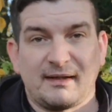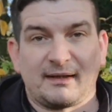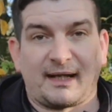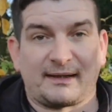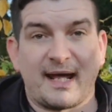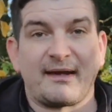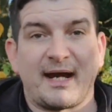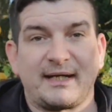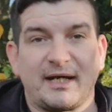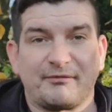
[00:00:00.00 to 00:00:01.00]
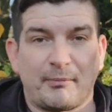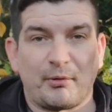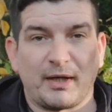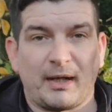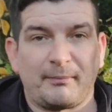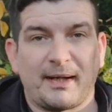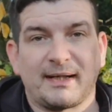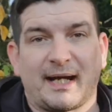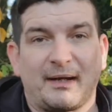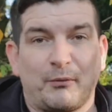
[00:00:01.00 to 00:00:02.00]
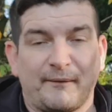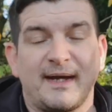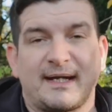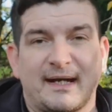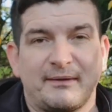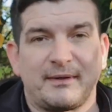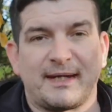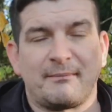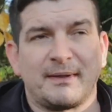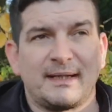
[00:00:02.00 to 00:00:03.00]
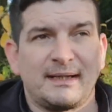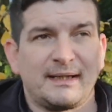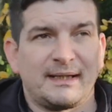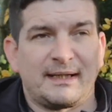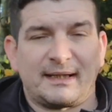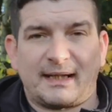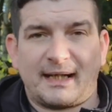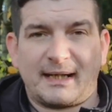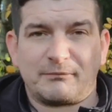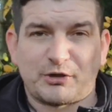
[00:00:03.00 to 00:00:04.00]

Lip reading: like their idea of a bug out bag and what they carry with them.